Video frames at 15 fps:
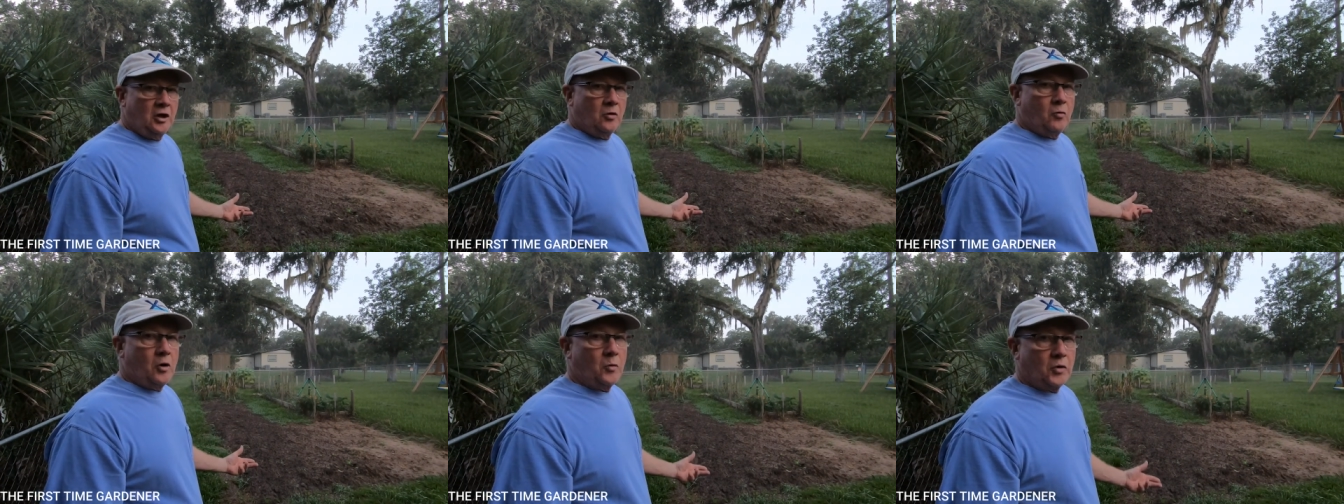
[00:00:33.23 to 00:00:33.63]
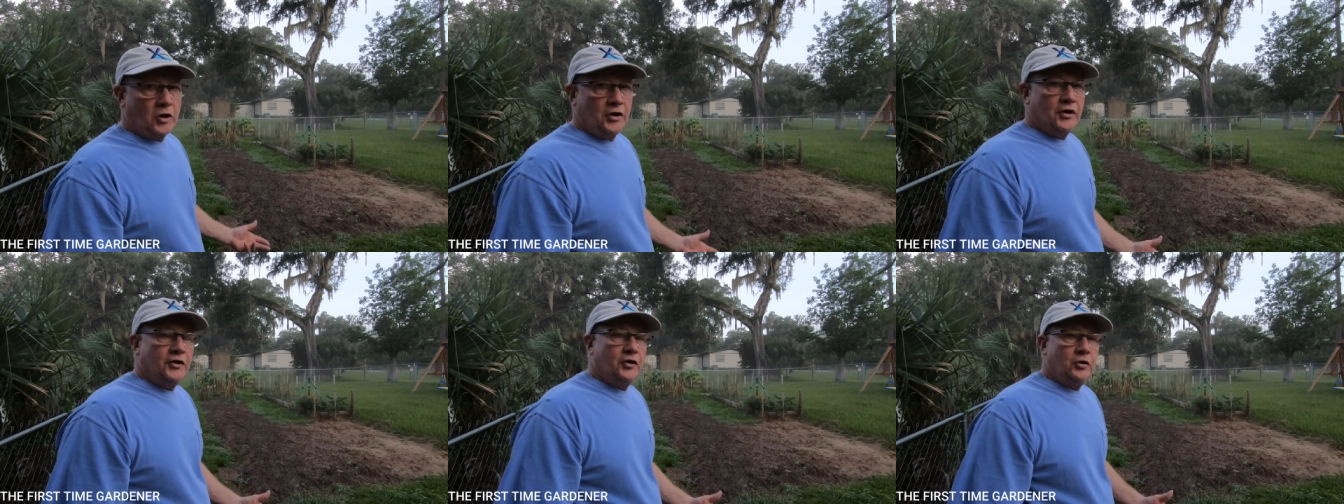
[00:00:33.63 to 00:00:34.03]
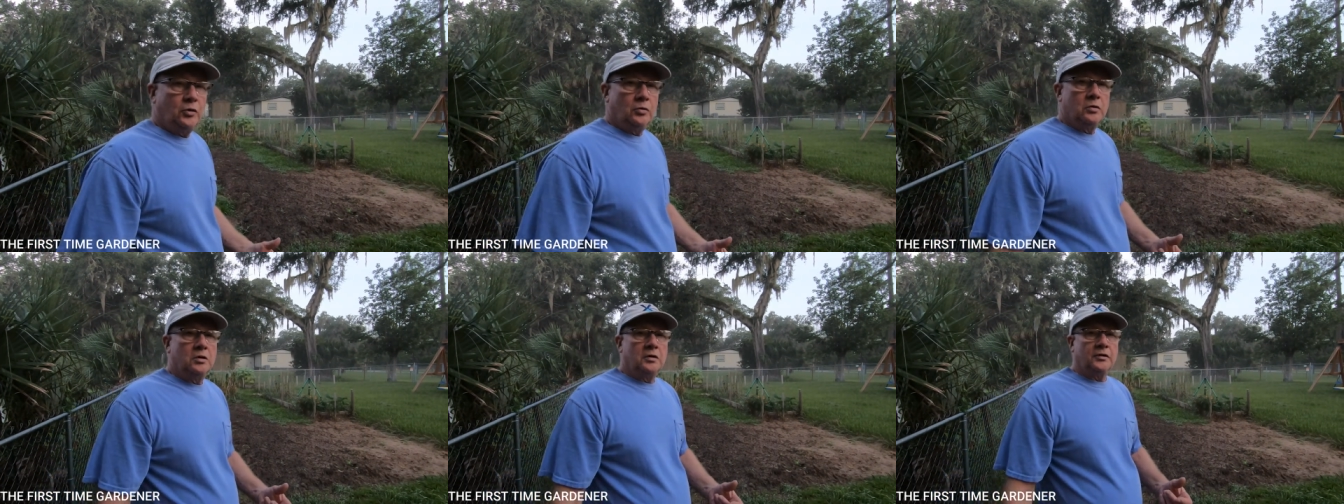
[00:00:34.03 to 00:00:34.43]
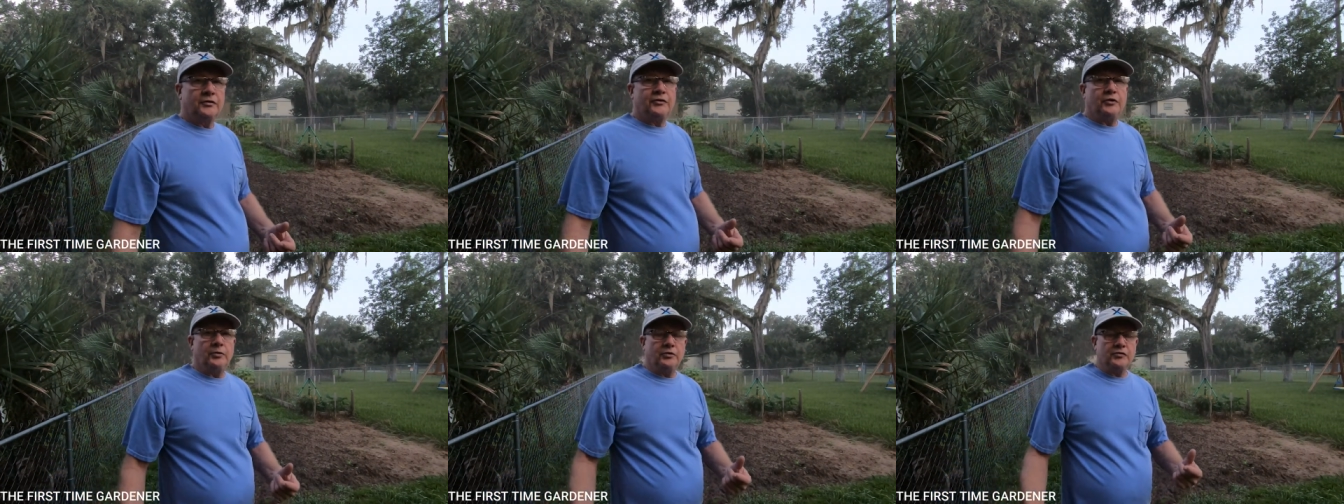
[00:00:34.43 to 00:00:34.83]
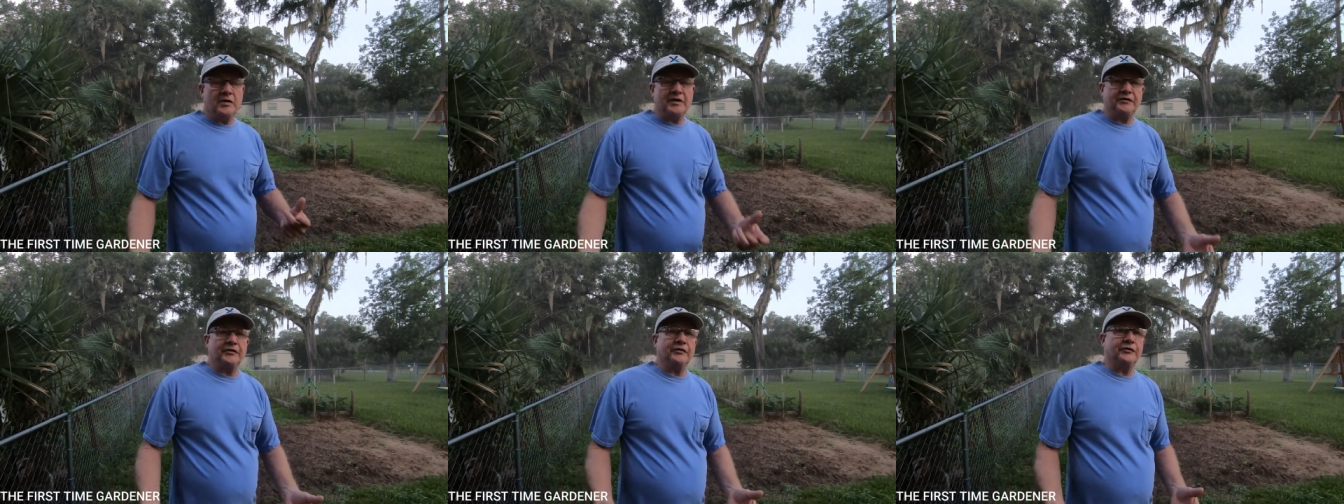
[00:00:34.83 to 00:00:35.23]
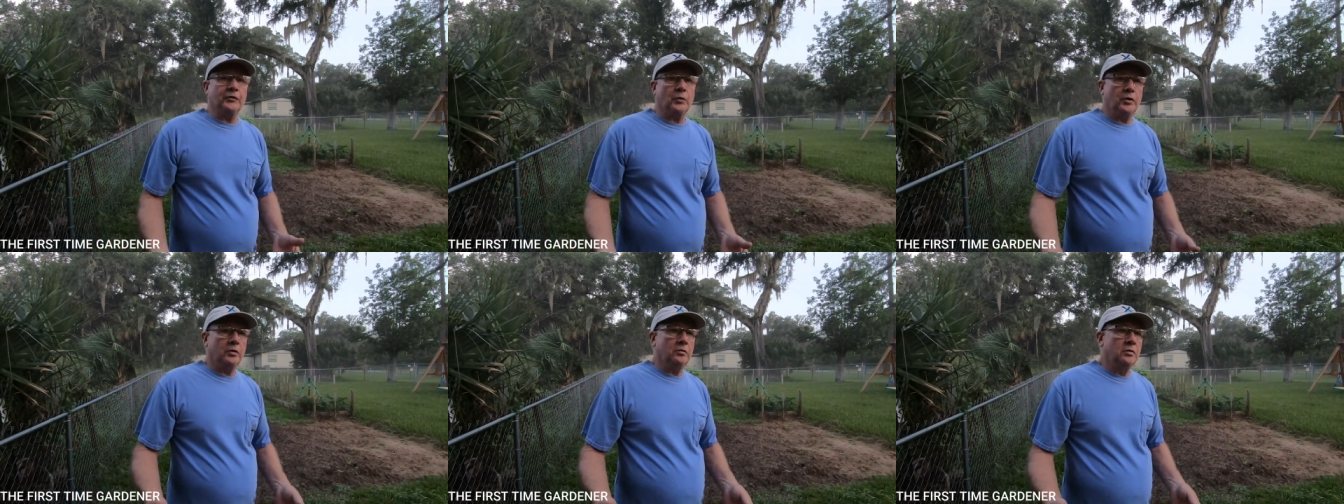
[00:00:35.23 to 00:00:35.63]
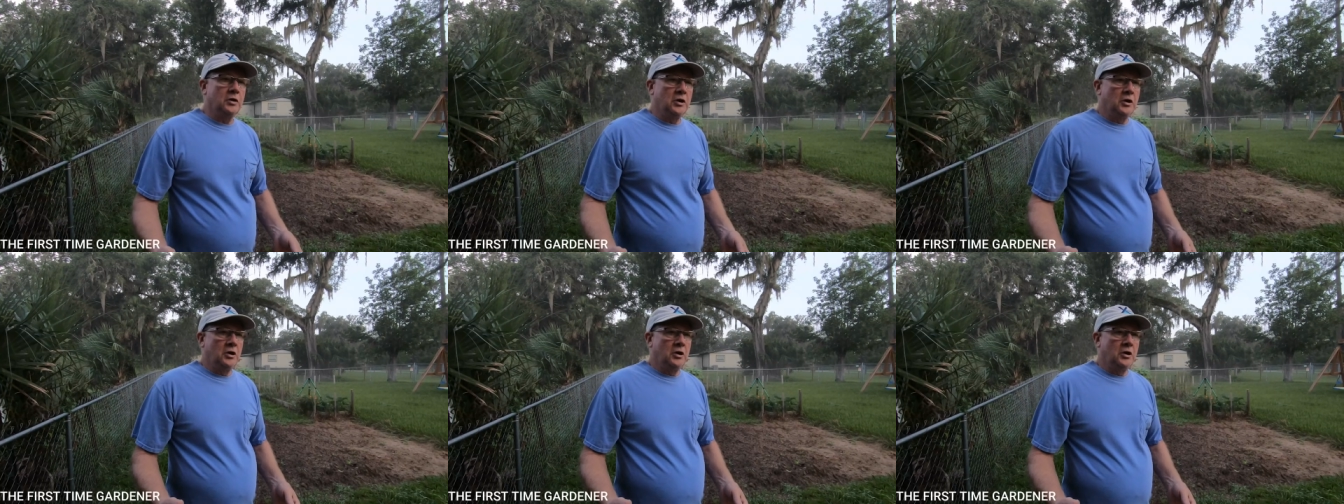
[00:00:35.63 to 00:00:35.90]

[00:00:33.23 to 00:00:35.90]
what we're going to do to address the soil.